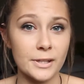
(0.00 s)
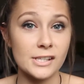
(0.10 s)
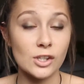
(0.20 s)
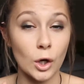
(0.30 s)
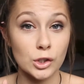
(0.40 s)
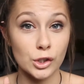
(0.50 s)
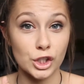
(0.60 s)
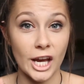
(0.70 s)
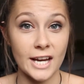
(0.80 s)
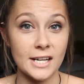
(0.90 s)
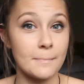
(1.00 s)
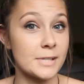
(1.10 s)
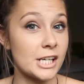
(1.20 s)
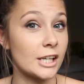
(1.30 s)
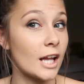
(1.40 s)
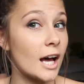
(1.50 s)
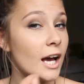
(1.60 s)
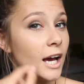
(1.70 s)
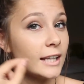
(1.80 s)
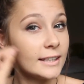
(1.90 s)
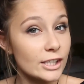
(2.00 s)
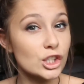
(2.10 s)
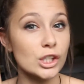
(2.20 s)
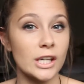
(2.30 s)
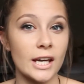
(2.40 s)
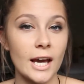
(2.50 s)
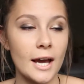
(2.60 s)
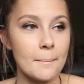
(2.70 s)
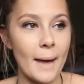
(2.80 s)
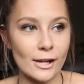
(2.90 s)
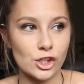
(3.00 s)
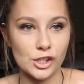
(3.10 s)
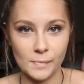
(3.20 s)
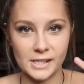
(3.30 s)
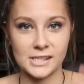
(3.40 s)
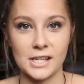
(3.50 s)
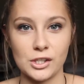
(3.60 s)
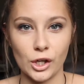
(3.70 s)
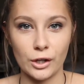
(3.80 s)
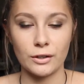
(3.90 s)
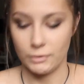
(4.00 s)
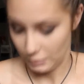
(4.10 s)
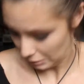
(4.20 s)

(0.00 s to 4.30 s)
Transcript: but this contour shade in particular literally matches my skin tone.